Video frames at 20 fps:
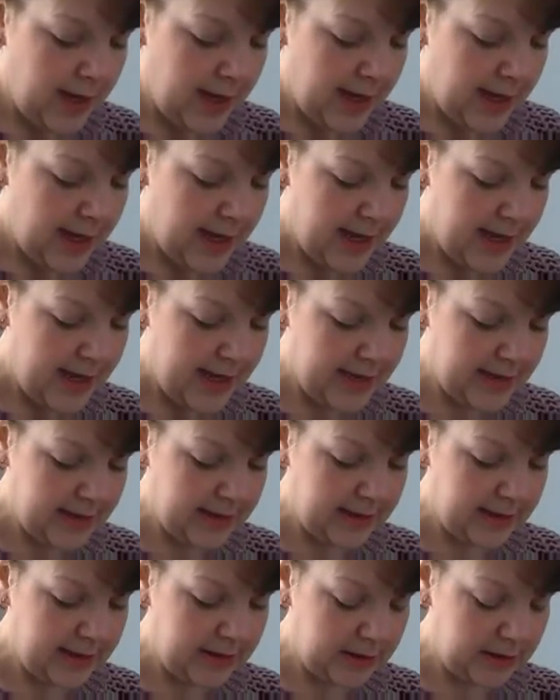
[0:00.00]

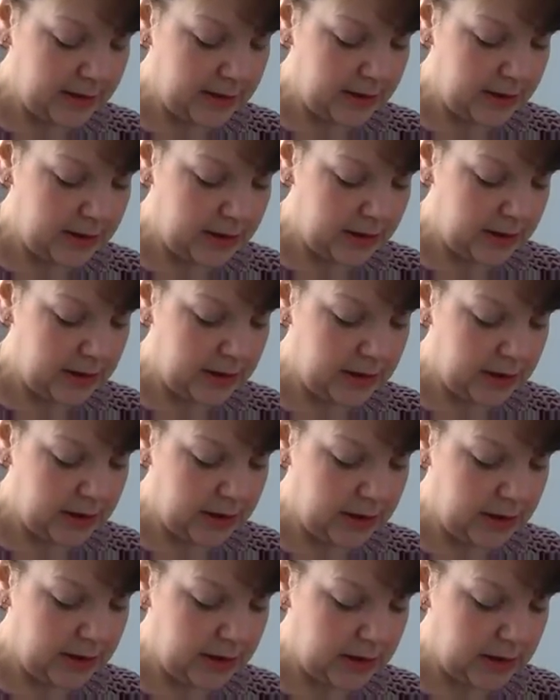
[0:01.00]
And
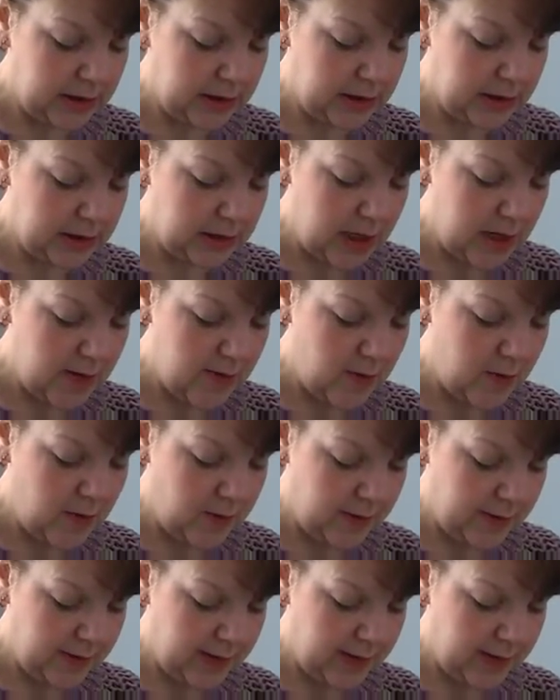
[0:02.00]
so